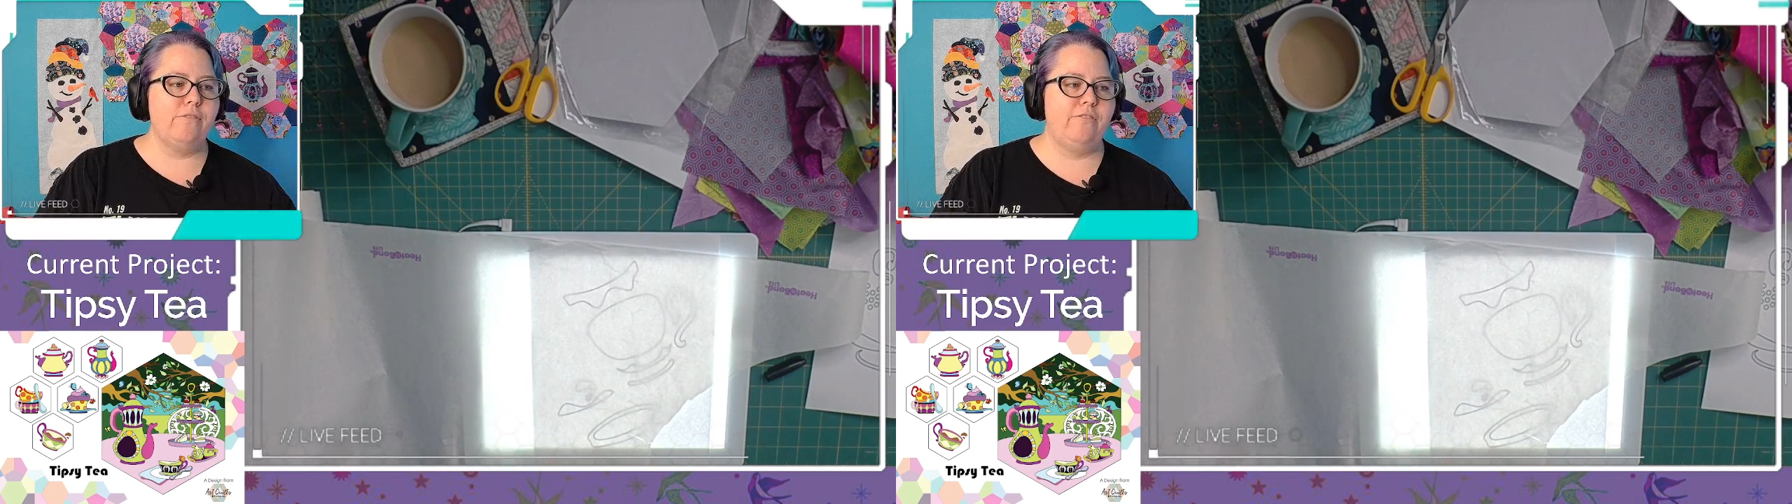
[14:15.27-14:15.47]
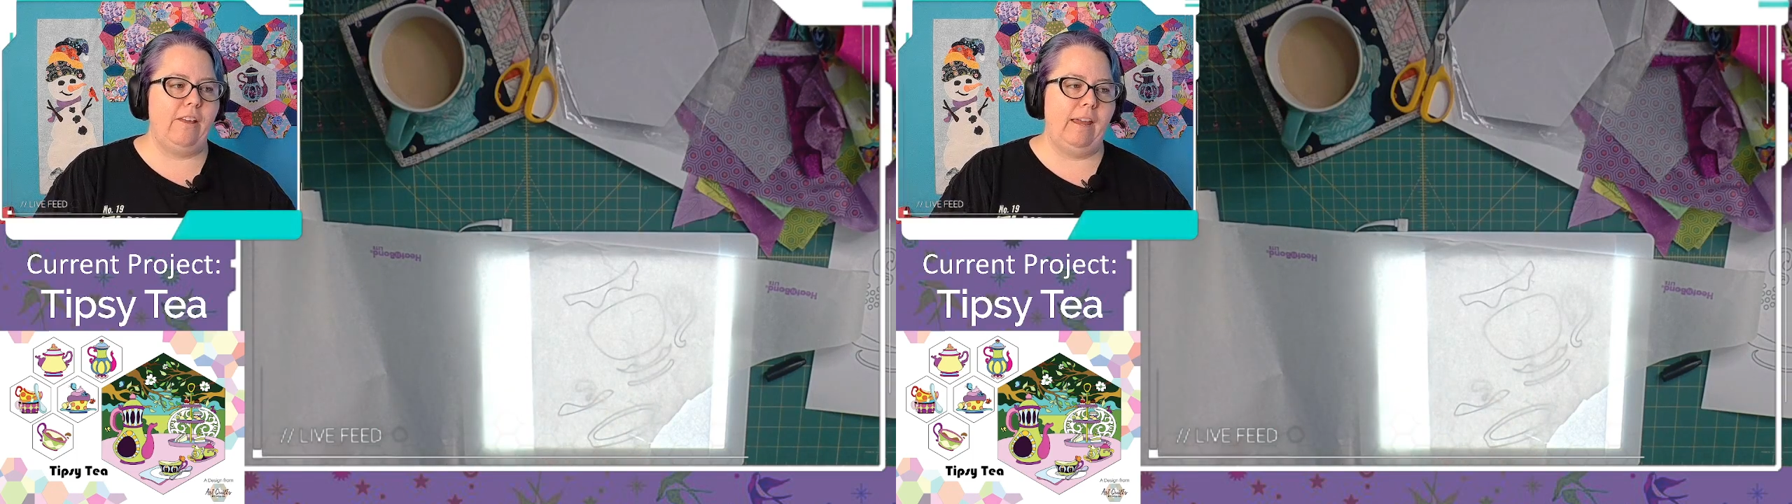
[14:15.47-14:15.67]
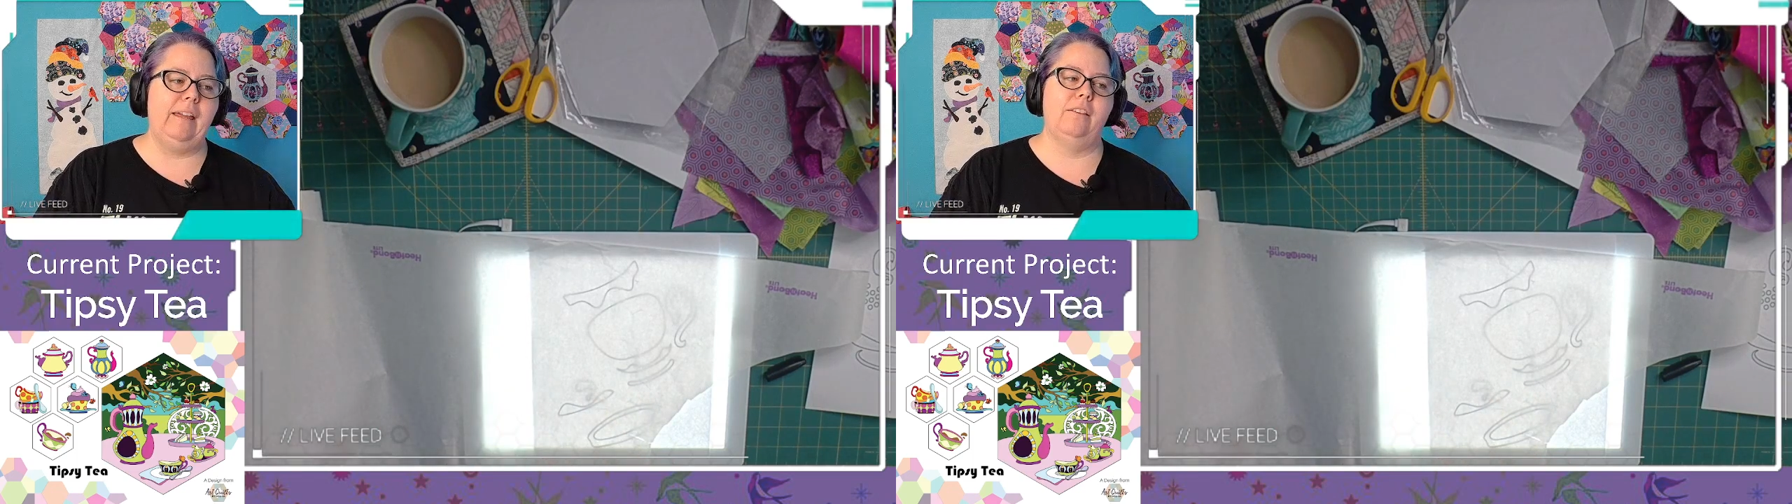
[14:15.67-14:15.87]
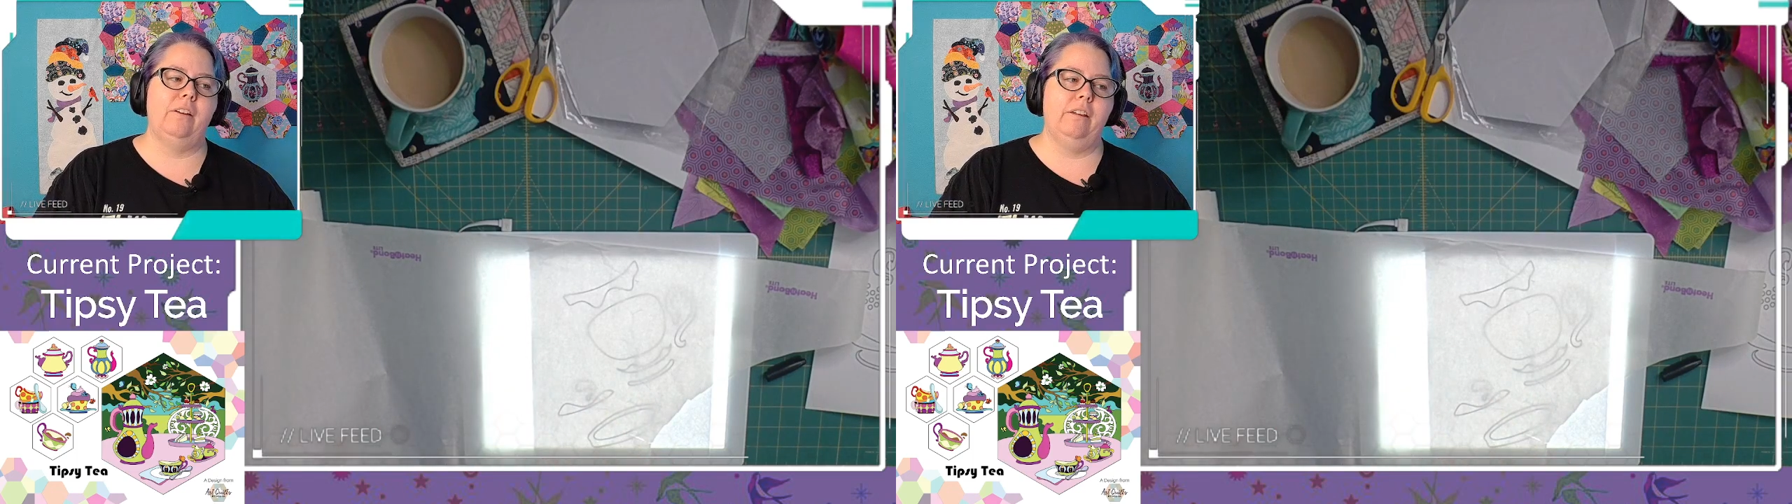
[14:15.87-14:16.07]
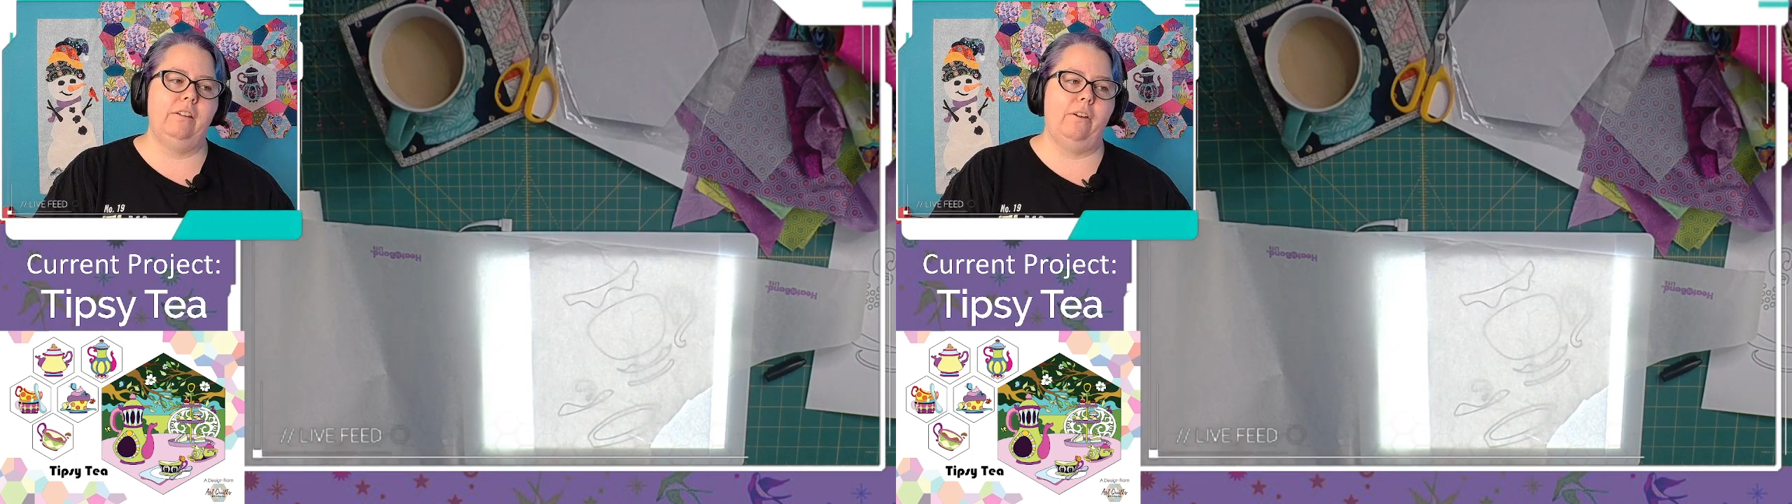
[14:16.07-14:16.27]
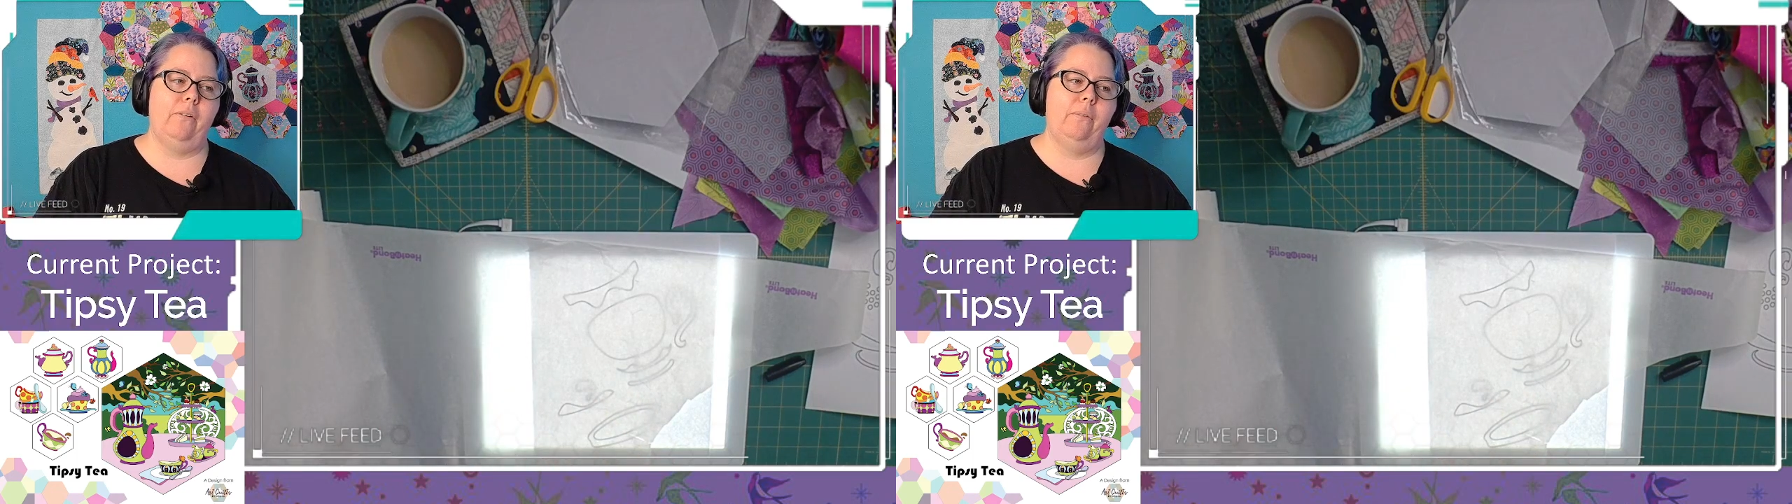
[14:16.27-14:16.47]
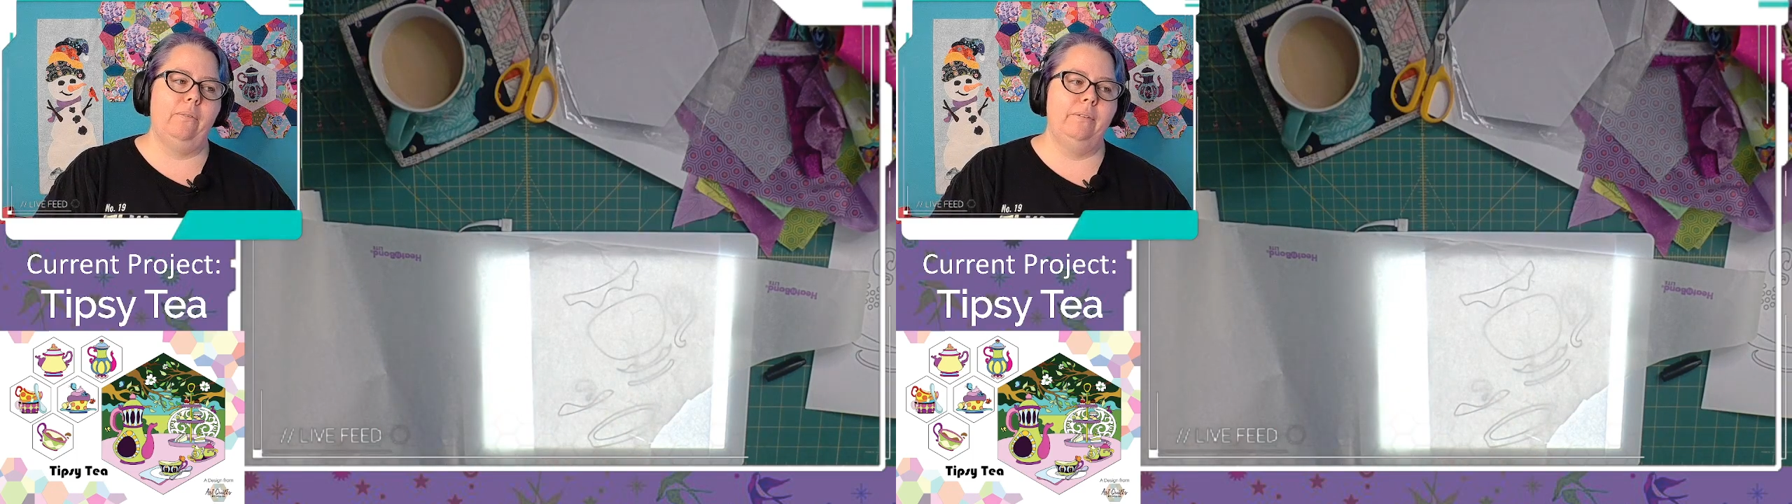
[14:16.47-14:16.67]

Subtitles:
Fate. Look at you.